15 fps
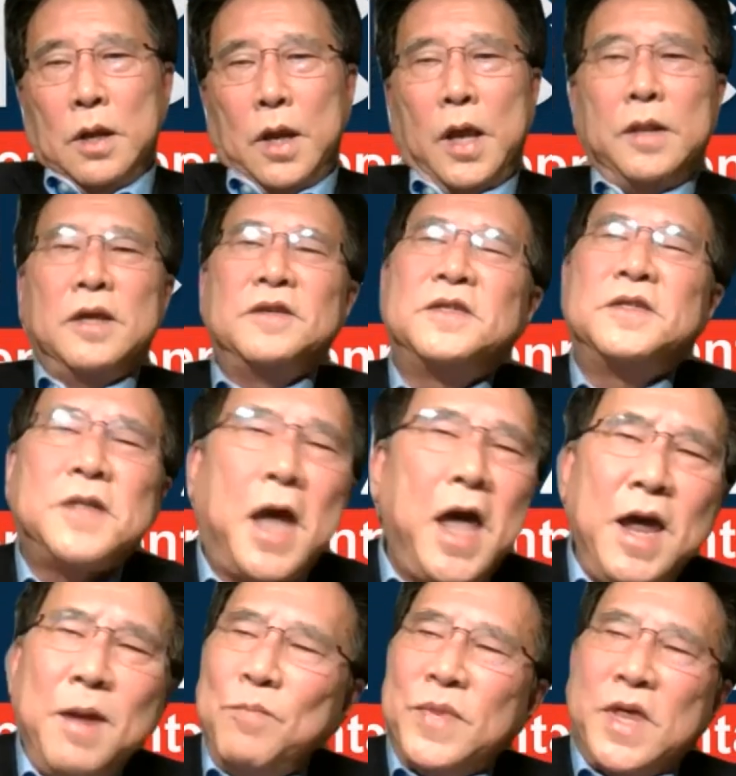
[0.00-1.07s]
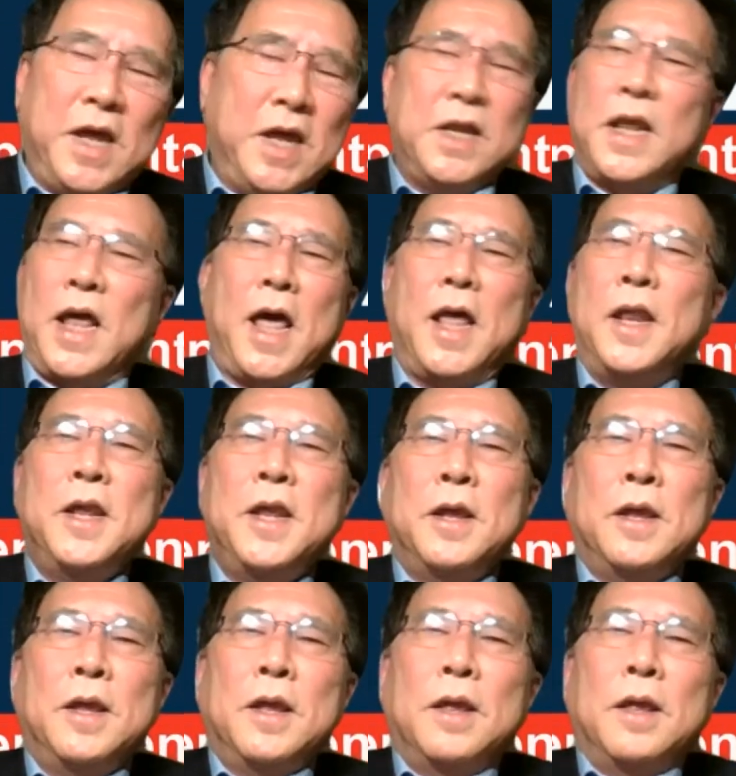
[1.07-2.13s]
And the same thing that
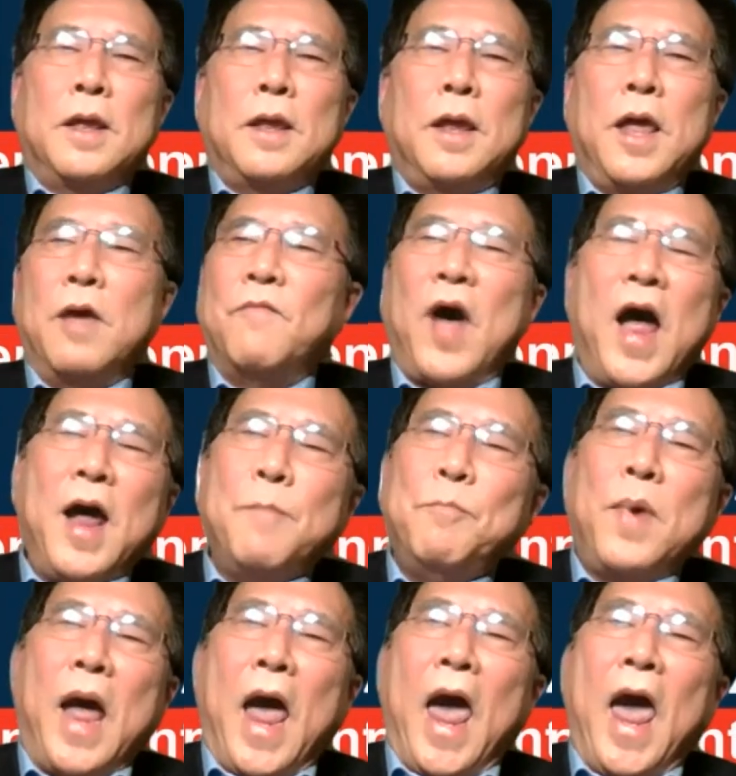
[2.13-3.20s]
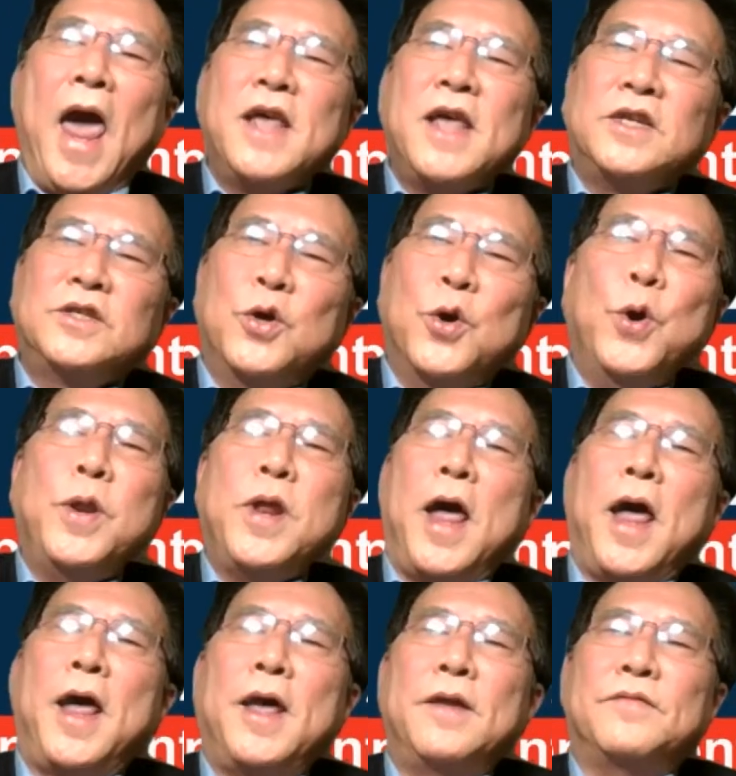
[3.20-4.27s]
if I'm as good
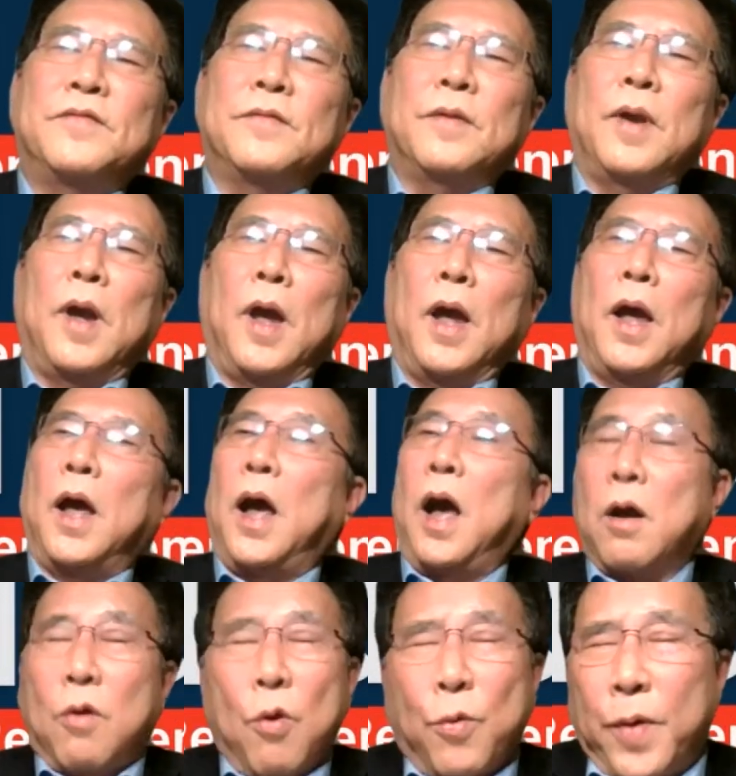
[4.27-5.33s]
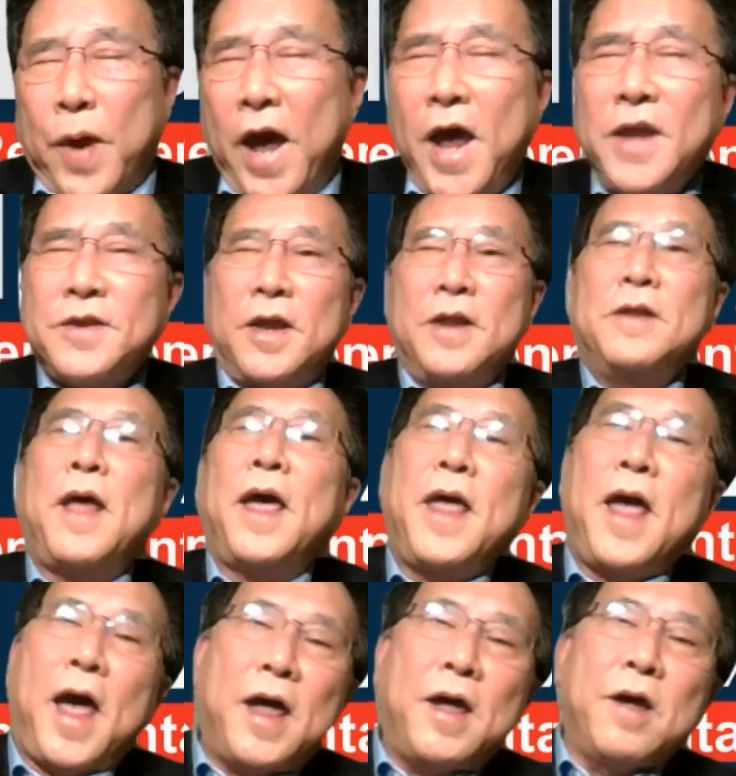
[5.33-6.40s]
as a Caucasian, they
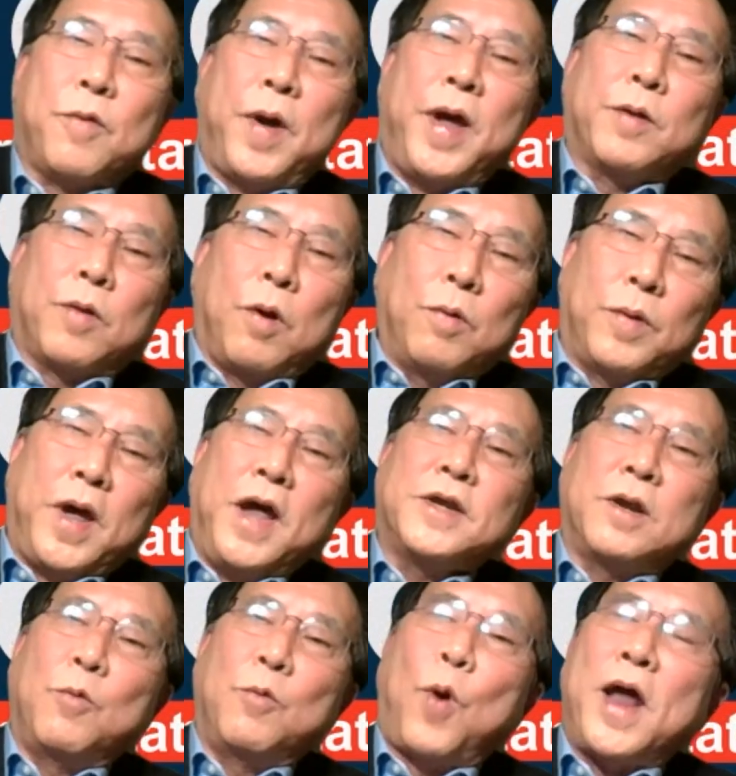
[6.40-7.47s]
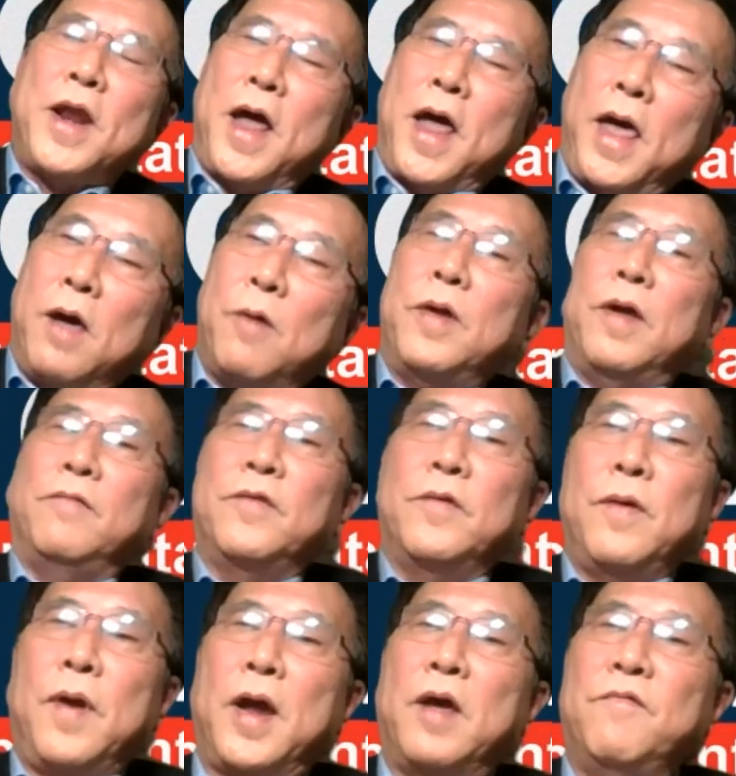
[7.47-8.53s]
hire a Caucasian. Why the hell they have
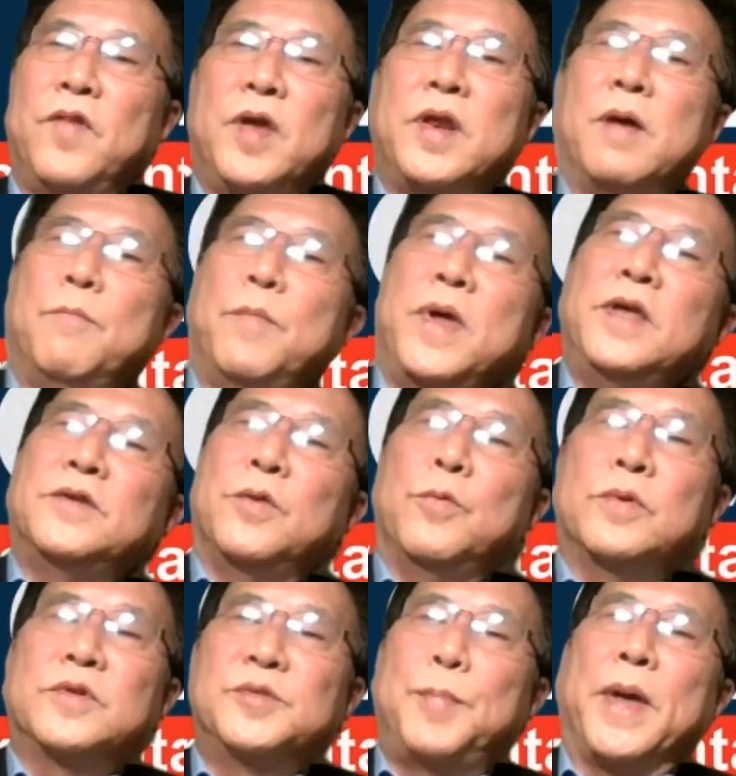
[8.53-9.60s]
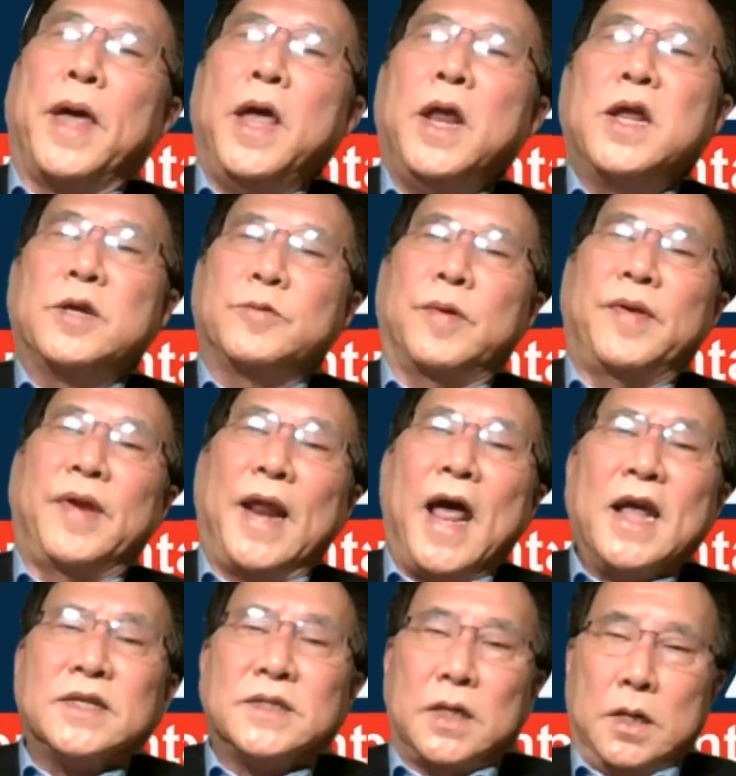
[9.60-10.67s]
to hire Vietnamese who speak English with an
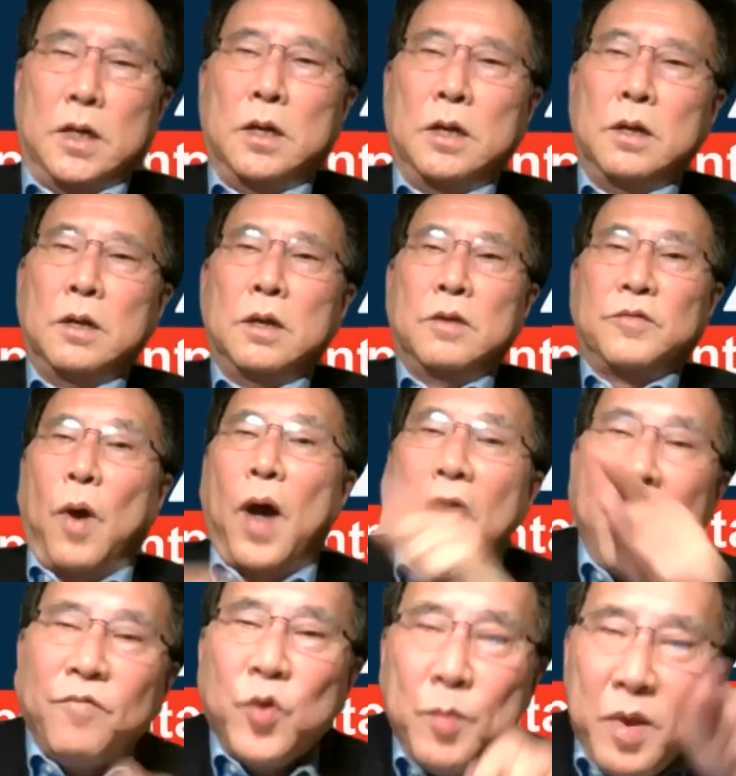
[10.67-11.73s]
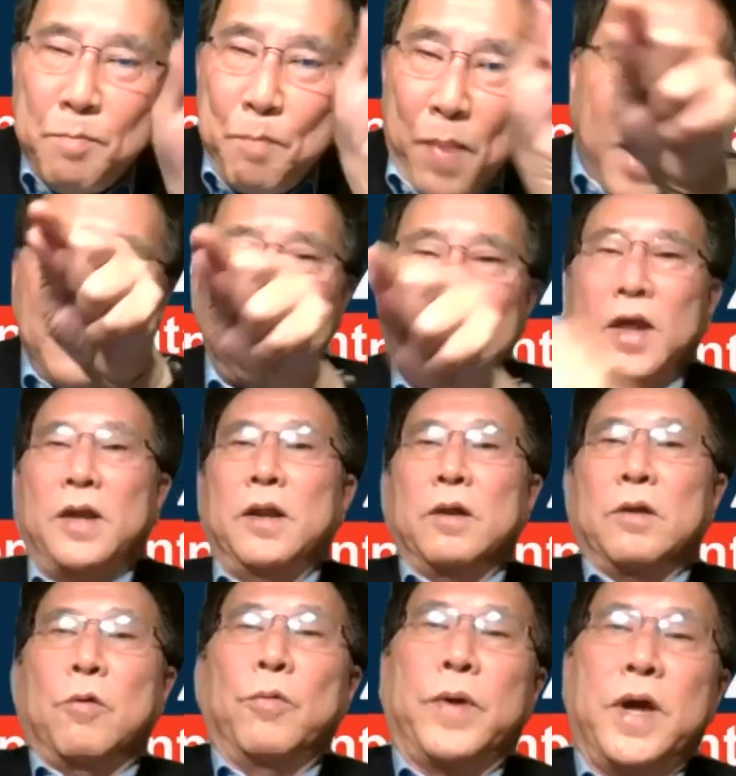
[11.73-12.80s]
accent? So I have to be better than the
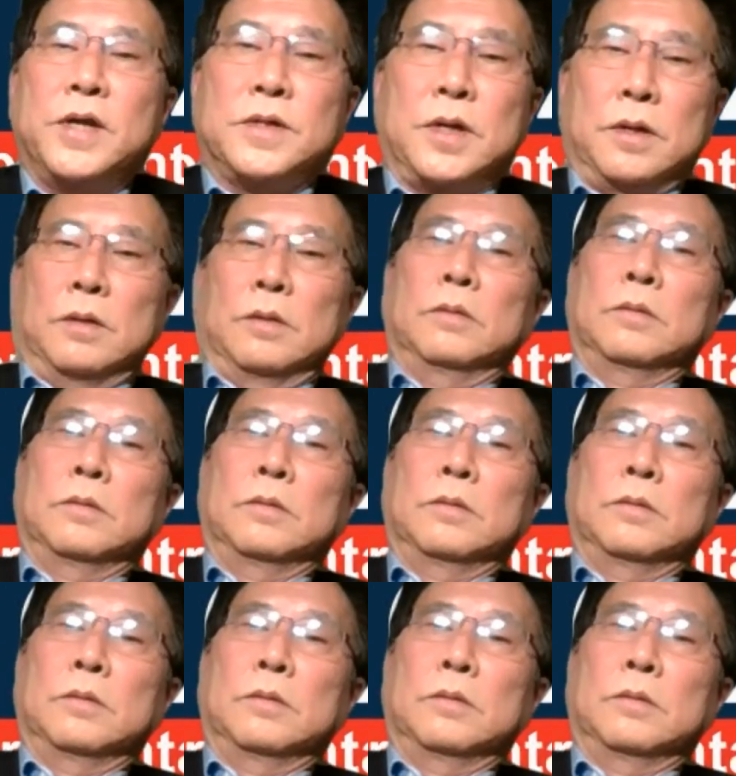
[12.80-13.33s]
Caucasian.